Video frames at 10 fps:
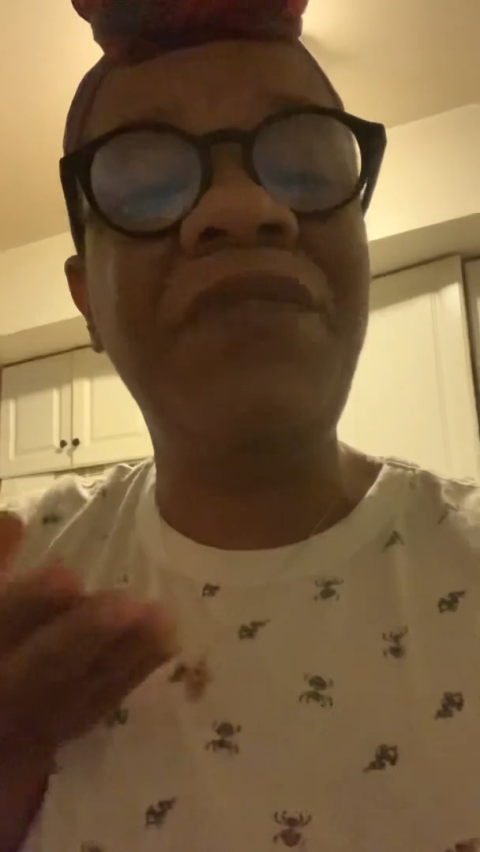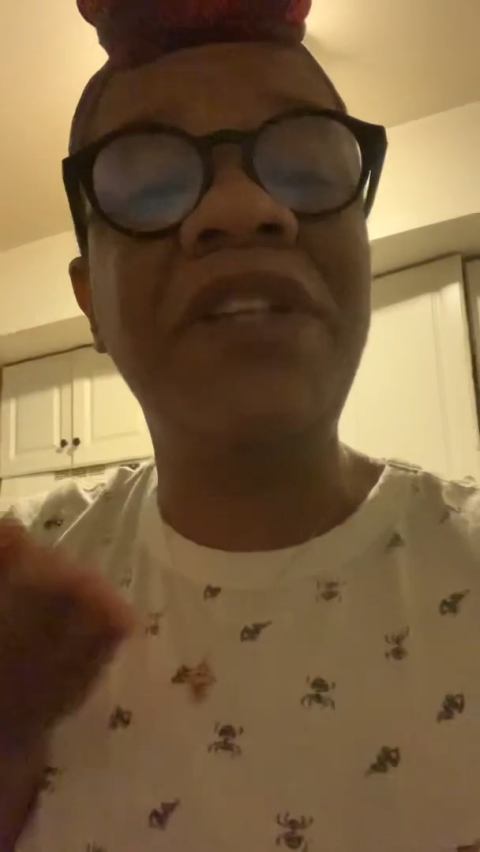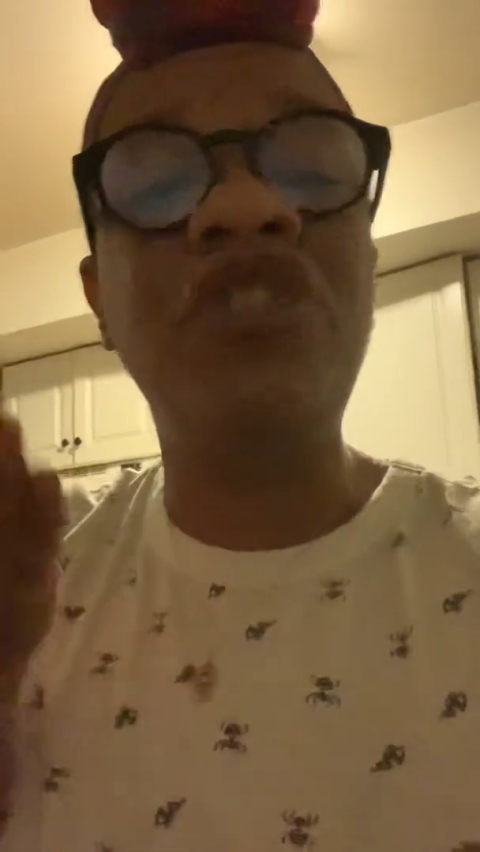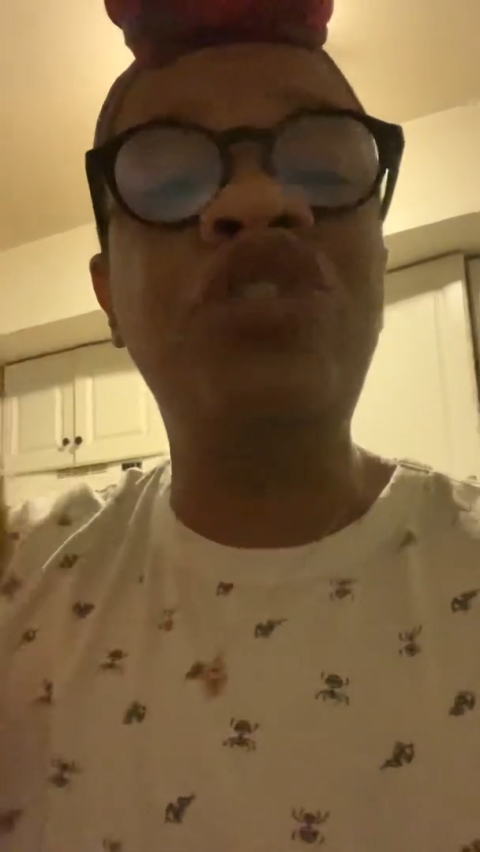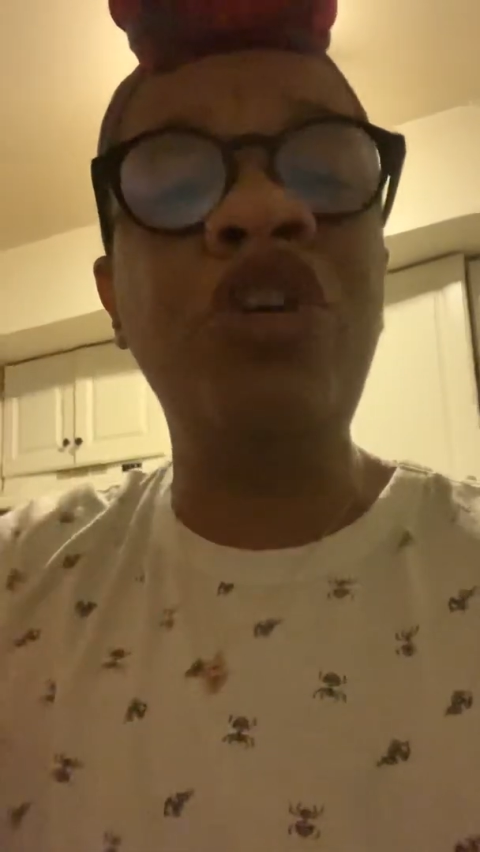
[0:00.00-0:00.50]

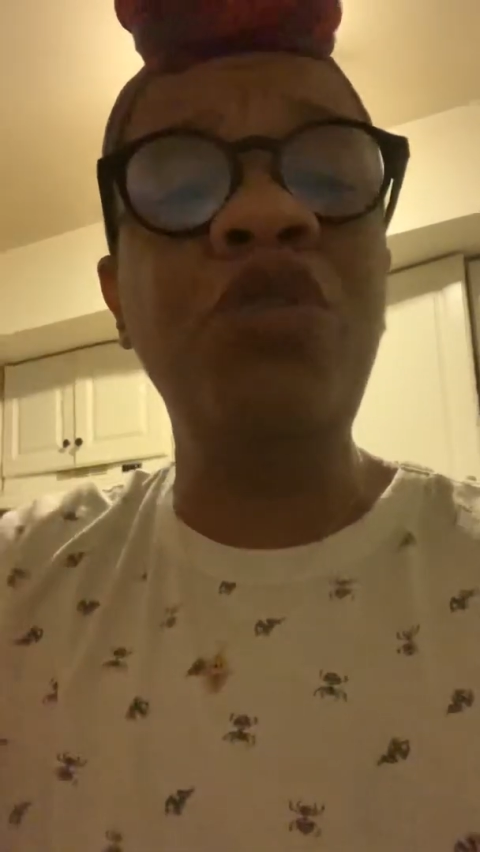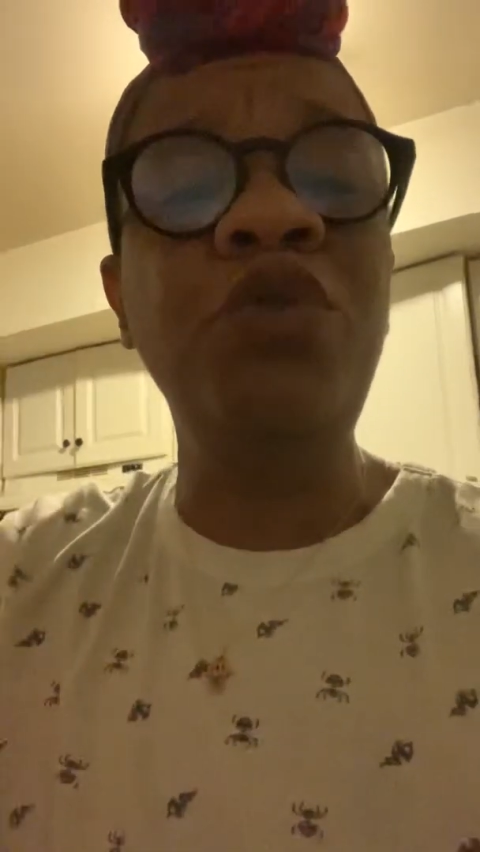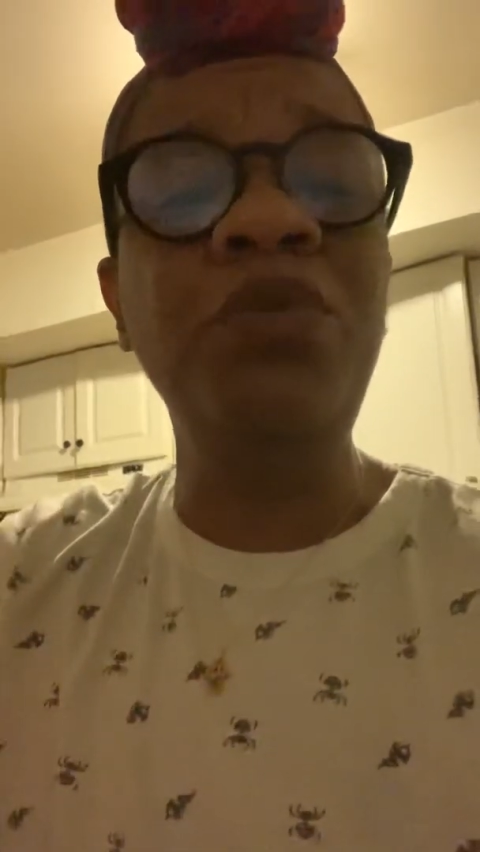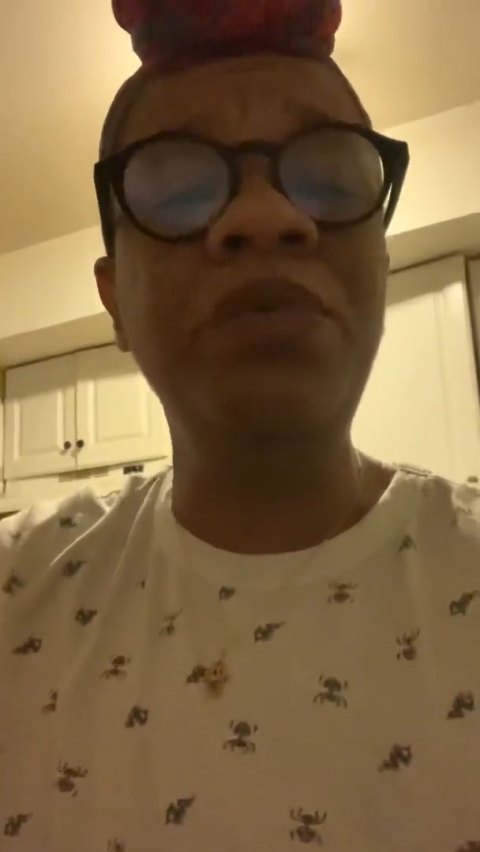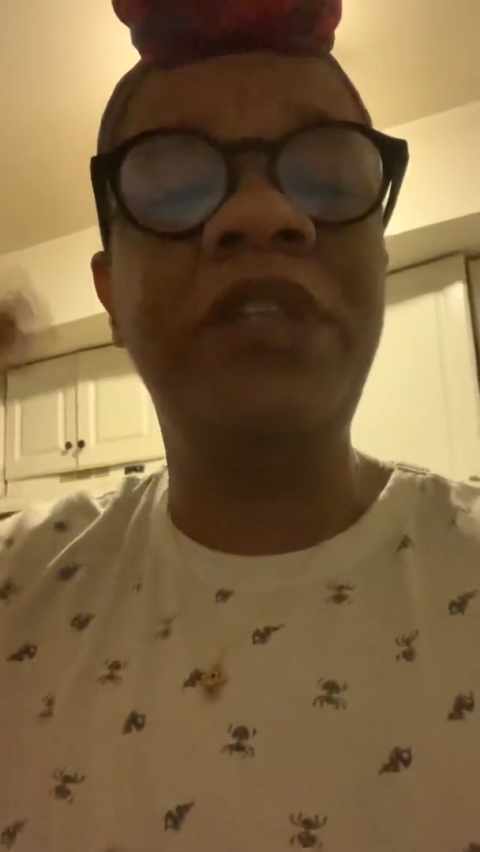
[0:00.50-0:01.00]
it
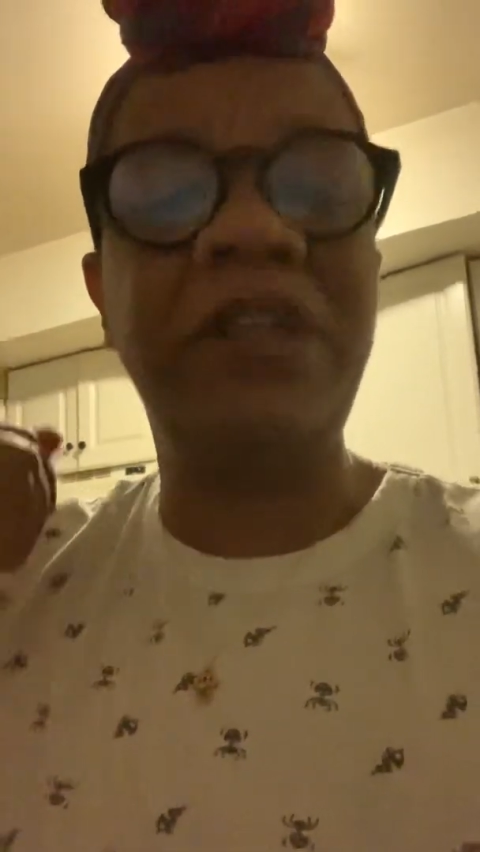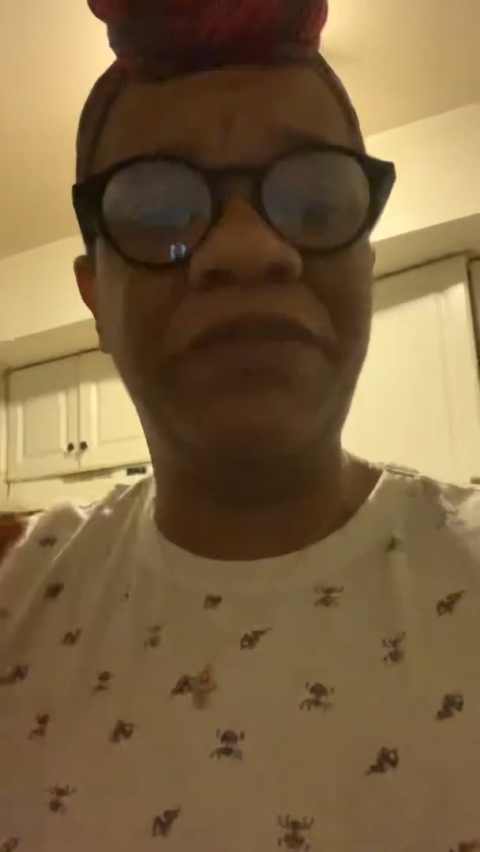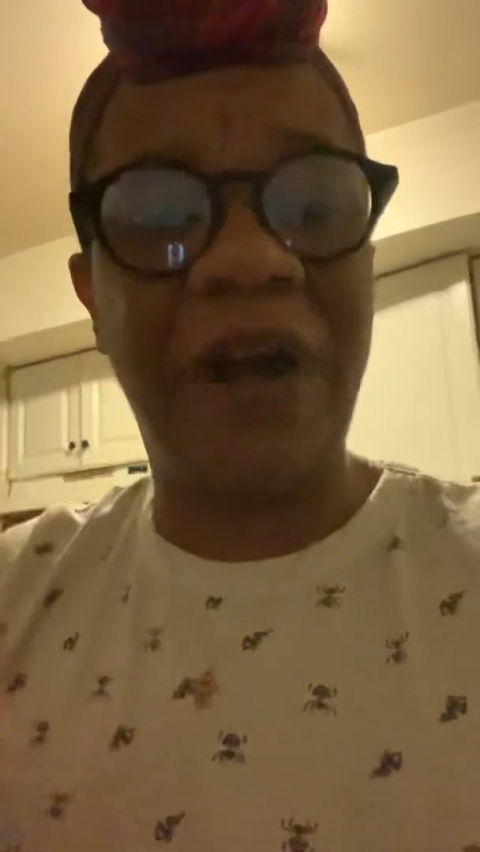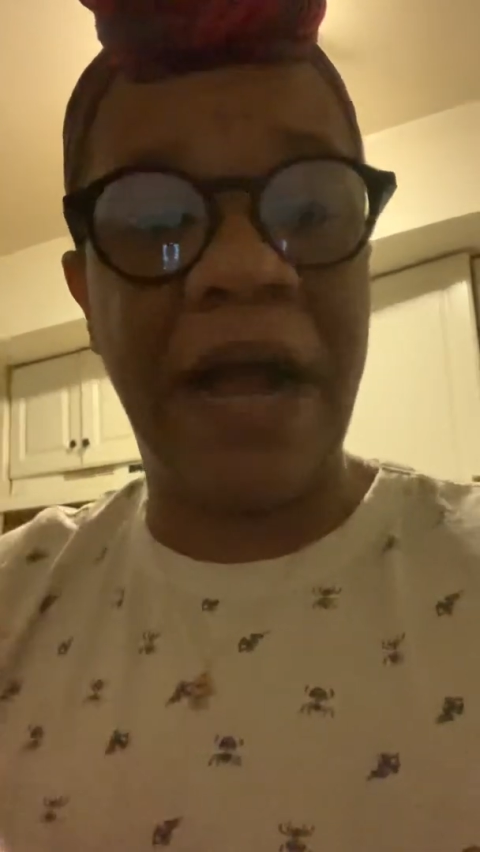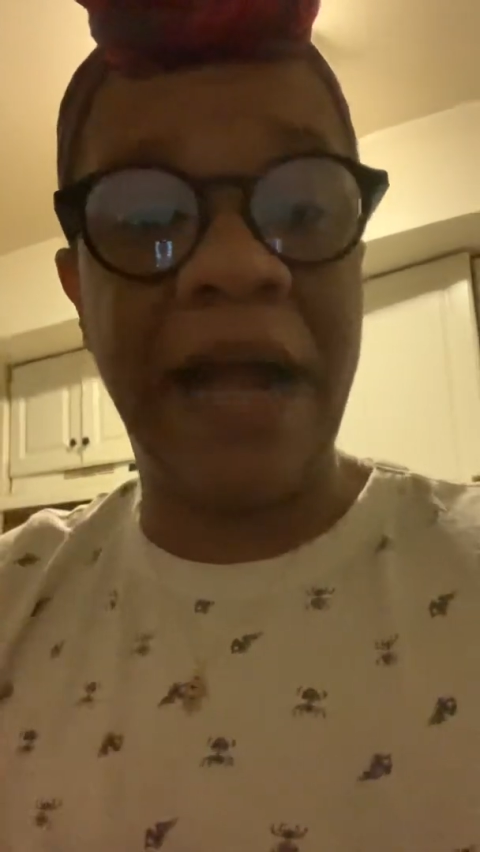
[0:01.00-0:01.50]
to the
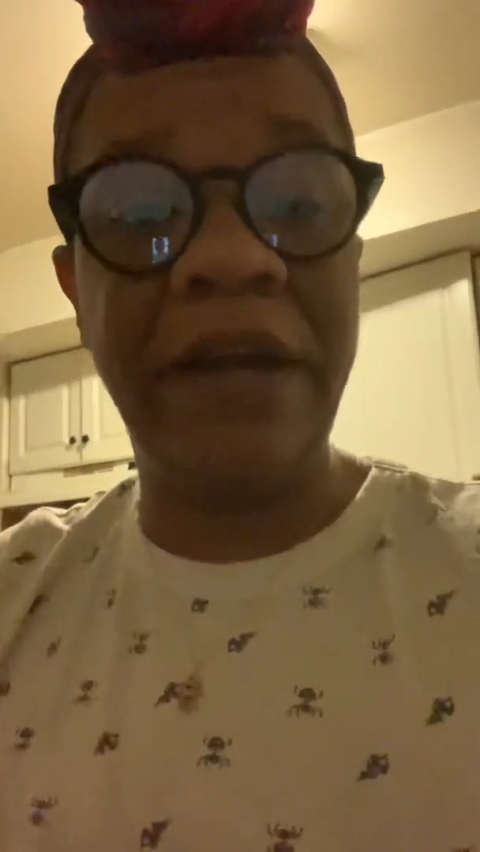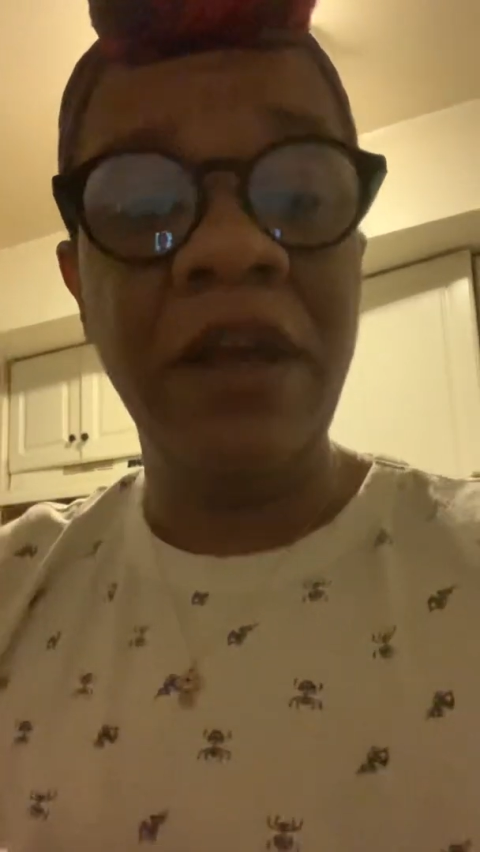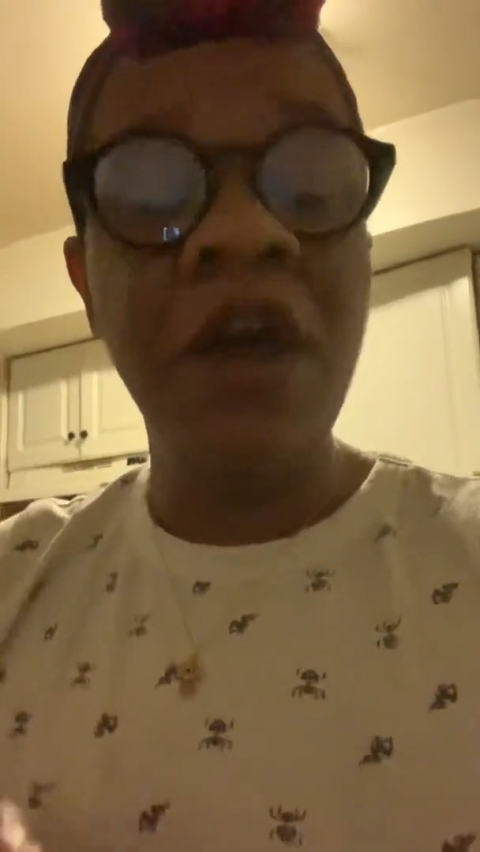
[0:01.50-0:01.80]
divine,